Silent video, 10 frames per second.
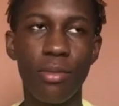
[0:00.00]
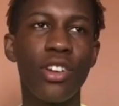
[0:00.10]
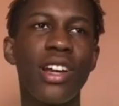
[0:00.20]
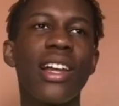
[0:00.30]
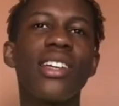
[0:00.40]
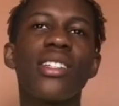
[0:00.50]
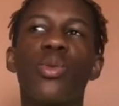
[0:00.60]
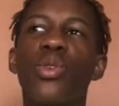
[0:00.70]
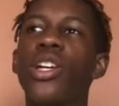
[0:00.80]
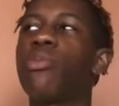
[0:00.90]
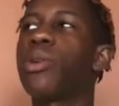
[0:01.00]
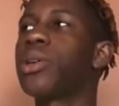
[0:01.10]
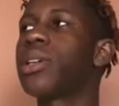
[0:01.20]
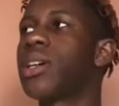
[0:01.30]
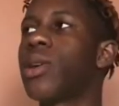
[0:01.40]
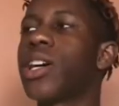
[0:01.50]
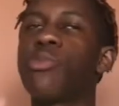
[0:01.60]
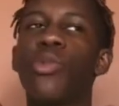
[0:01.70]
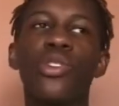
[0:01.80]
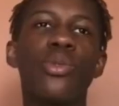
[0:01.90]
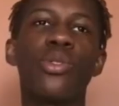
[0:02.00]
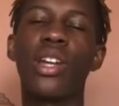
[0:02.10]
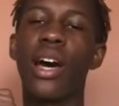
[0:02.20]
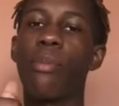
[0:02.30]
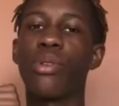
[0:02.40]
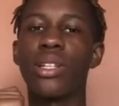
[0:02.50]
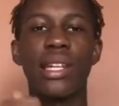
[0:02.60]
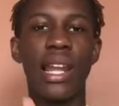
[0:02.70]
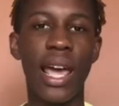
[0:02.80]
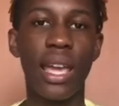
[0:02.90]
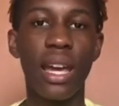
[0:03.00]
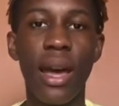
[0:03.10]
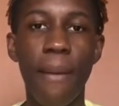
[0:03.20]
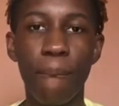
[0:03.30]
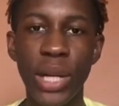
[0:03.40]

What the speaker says: I realize a whole heap of now watch, but on now press like.